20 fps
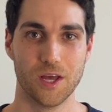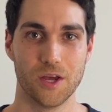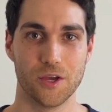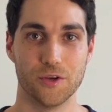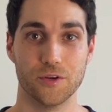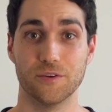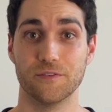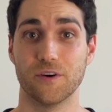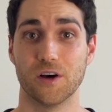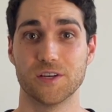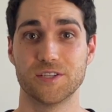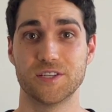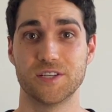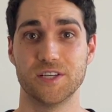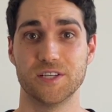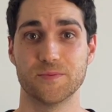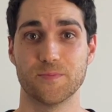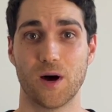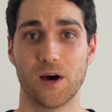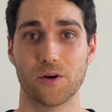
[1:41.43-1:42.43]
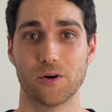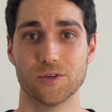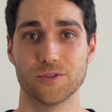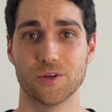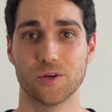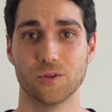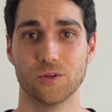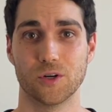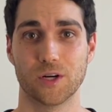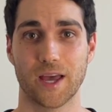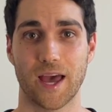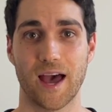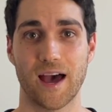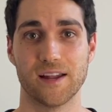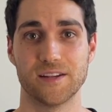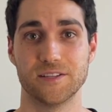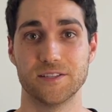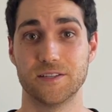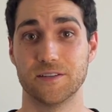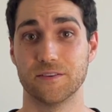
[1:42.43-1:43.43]
Universities might also look
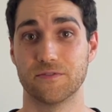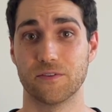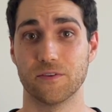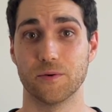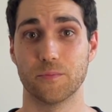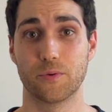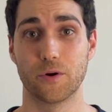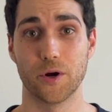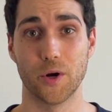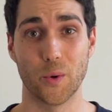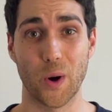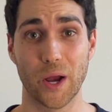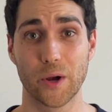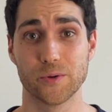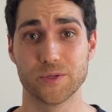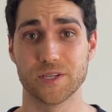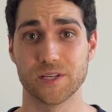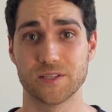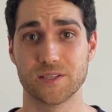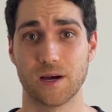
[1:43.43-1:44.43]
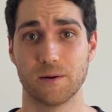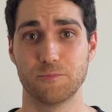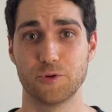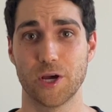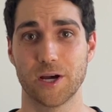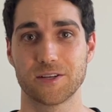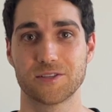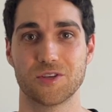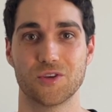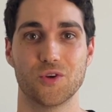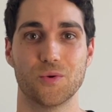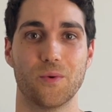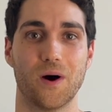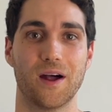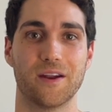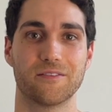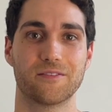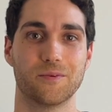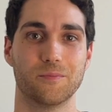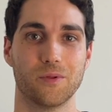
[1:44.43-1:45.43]
at different prerequisite subjects that you might
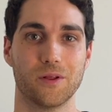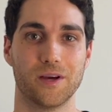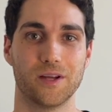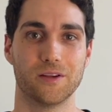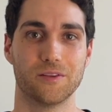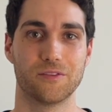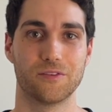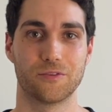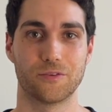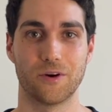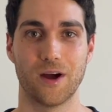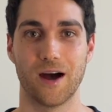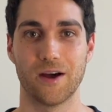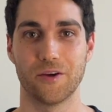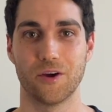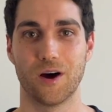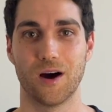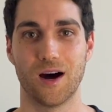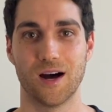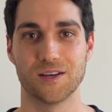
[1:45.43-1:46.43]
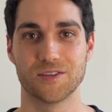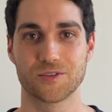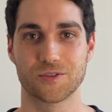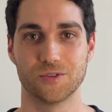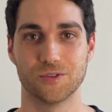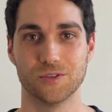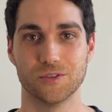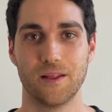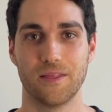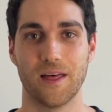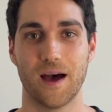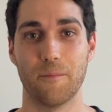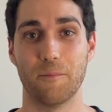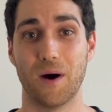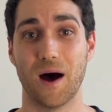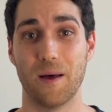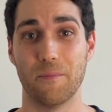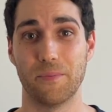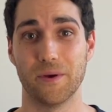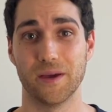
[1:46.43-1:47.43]
have completed throughout your high school. That
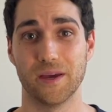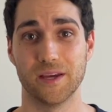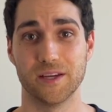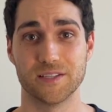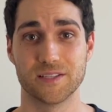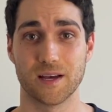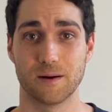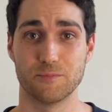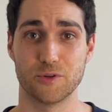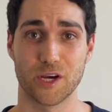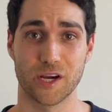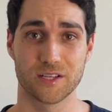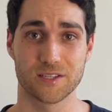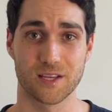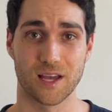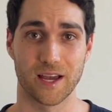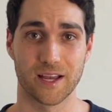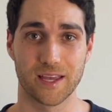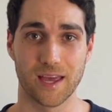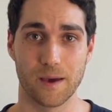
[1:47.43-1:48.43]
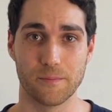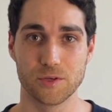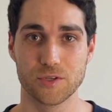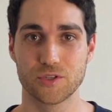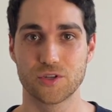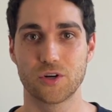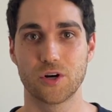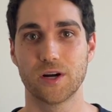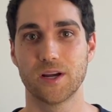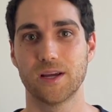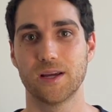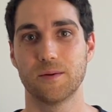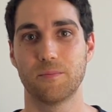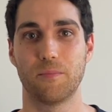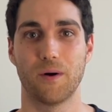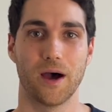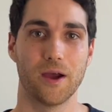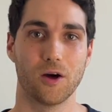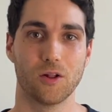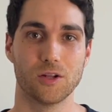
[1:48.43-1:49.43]
might be subjects like chemistry,
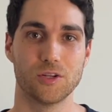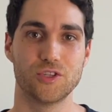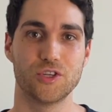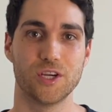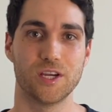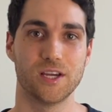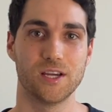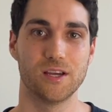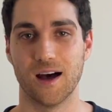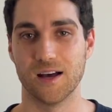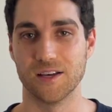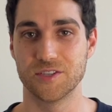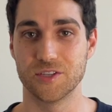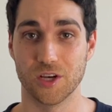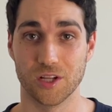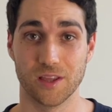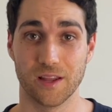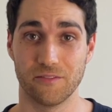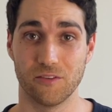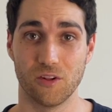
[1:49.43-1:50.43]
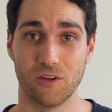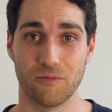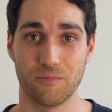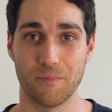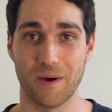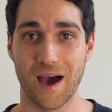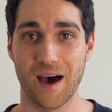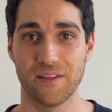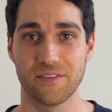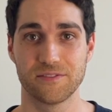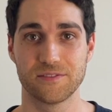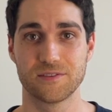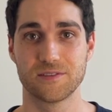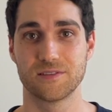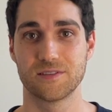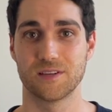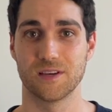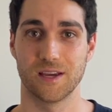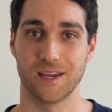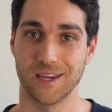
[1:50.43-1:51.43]
biology, a certain level of
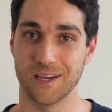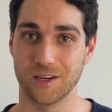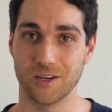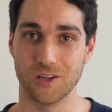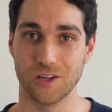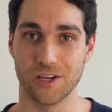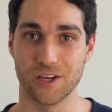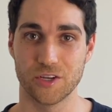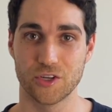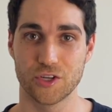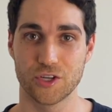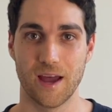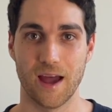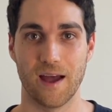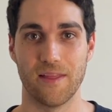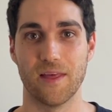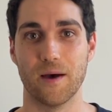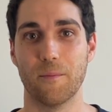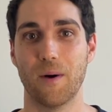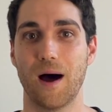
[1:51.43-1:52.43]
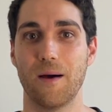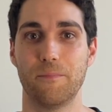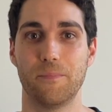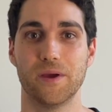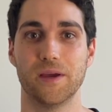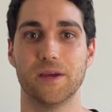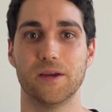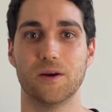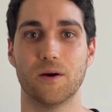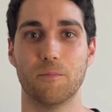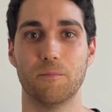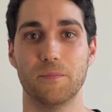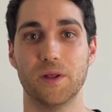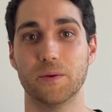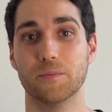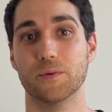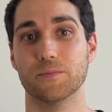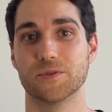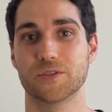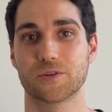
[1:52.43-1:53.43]
maths, English, and there might be
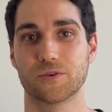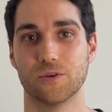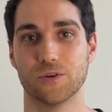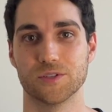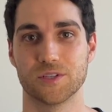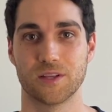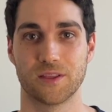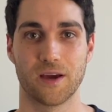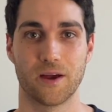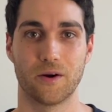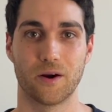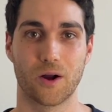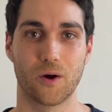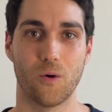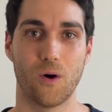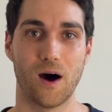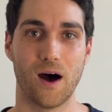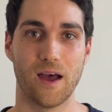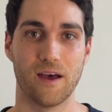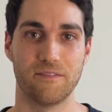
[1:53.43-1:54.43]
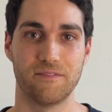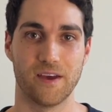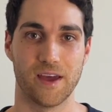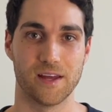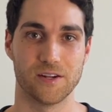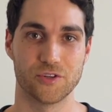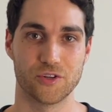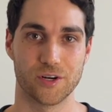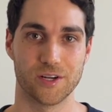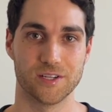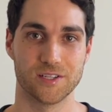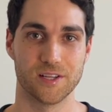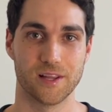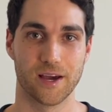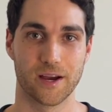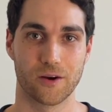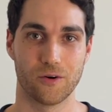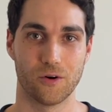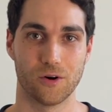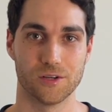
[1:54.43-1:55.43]
minimum scores that they require for entry into
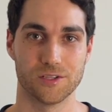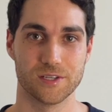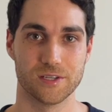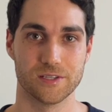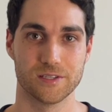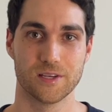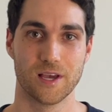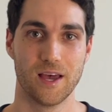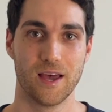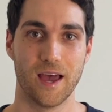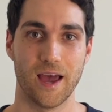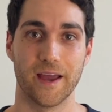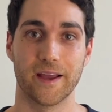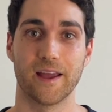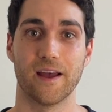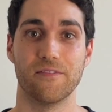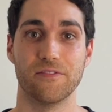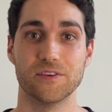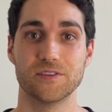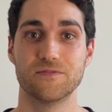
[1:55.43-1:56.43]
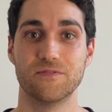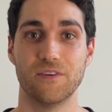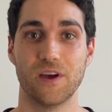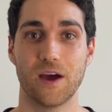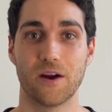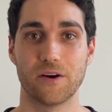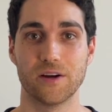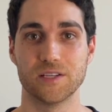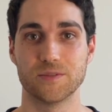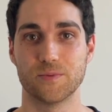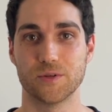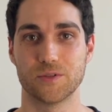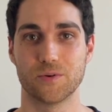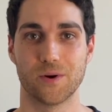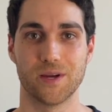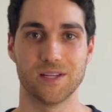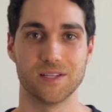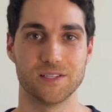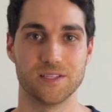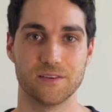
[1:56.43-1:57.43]
their courses. Again, this varies
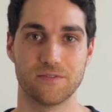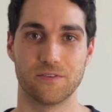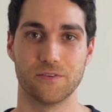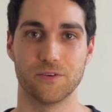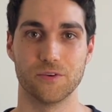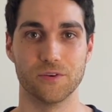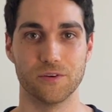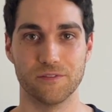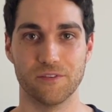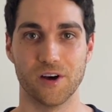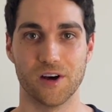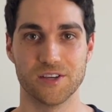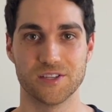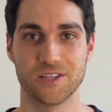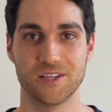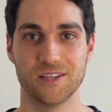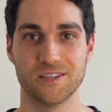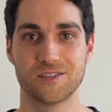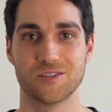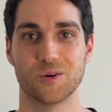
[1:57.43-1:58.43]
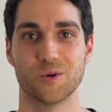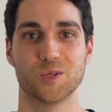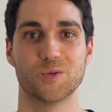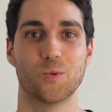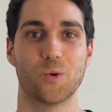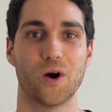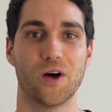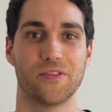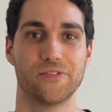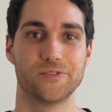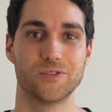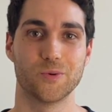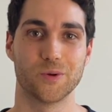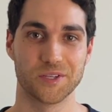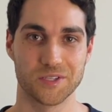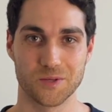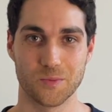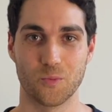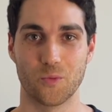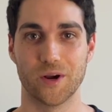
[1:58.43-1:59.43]
between different universities, so it's worth doing
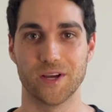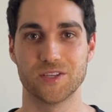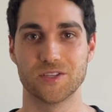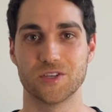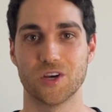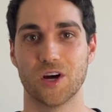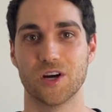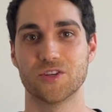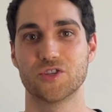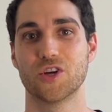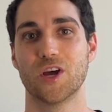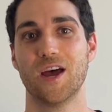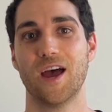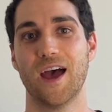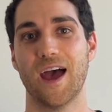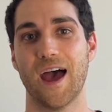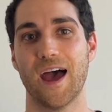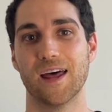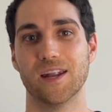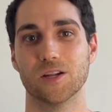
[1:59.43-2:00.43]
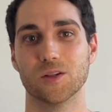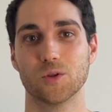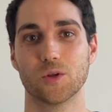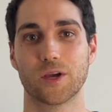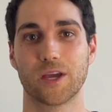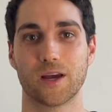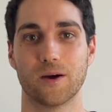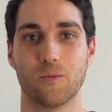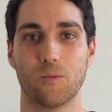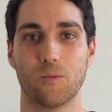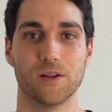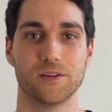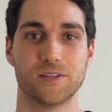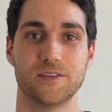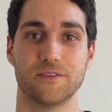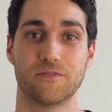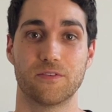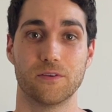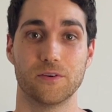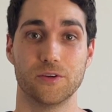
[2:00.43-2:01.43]
some research and looking at
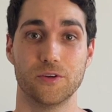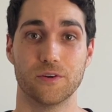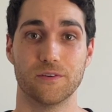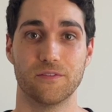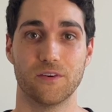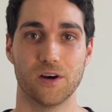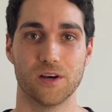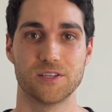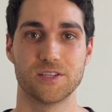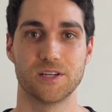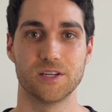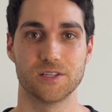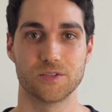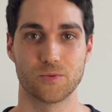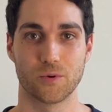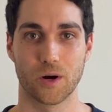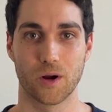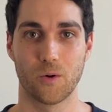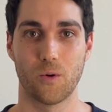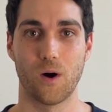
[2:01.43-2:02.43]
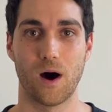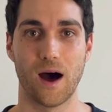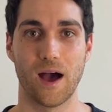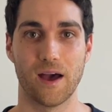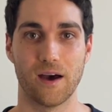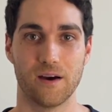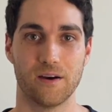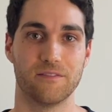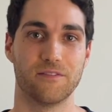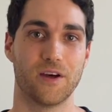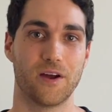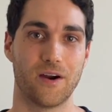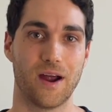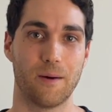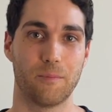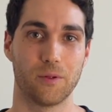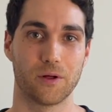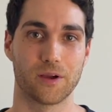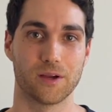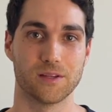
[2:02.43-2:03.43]
different universities require of their
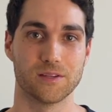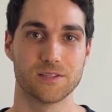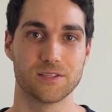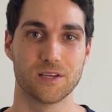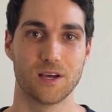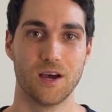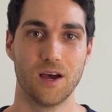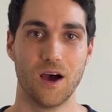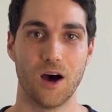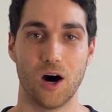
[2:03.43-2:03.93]
applicants.